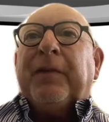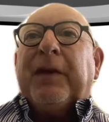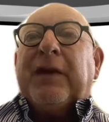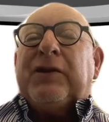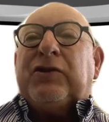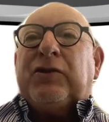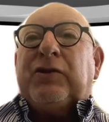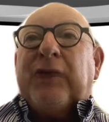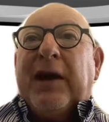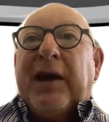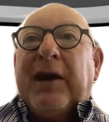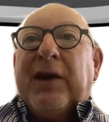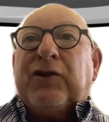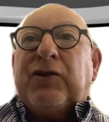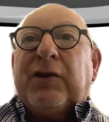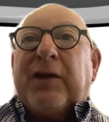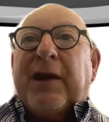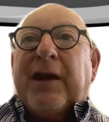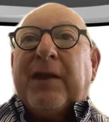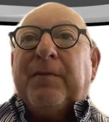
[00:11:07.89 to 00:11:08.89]
is to
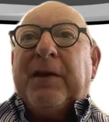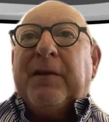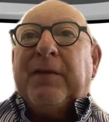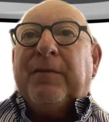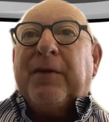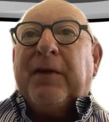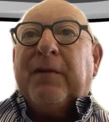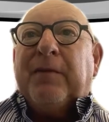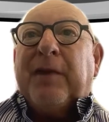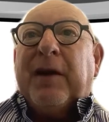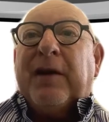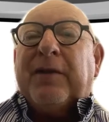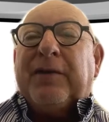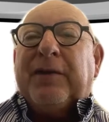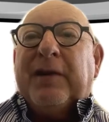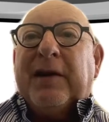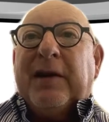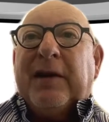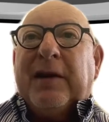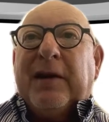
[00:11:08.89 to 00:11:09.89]
educate people
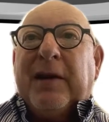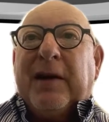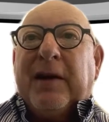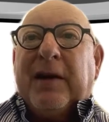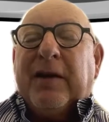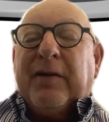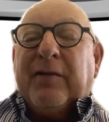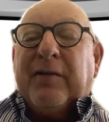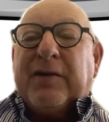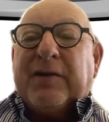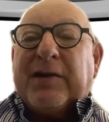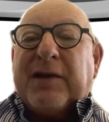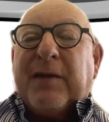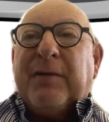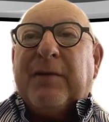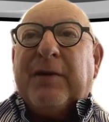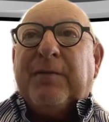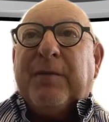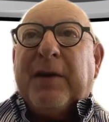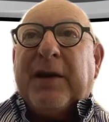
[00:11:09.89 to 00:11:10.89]
about their
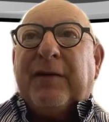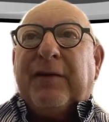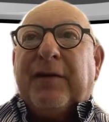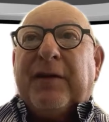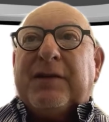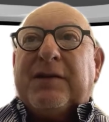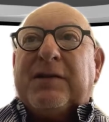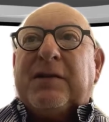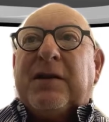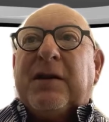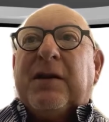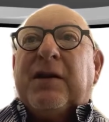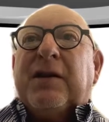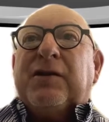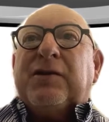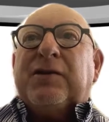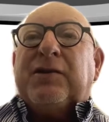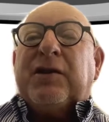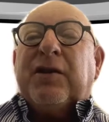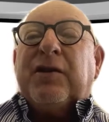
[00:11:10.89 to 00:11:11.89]
retirement benefits,
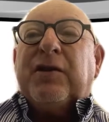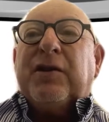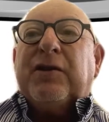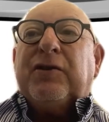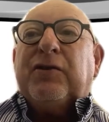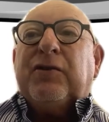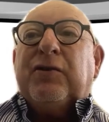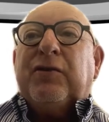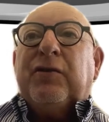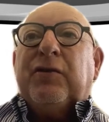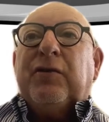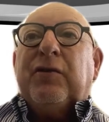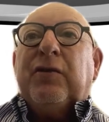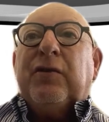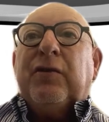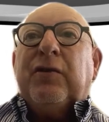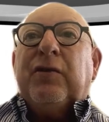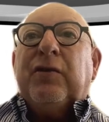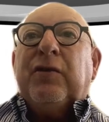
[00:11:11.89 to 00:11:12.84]
so that you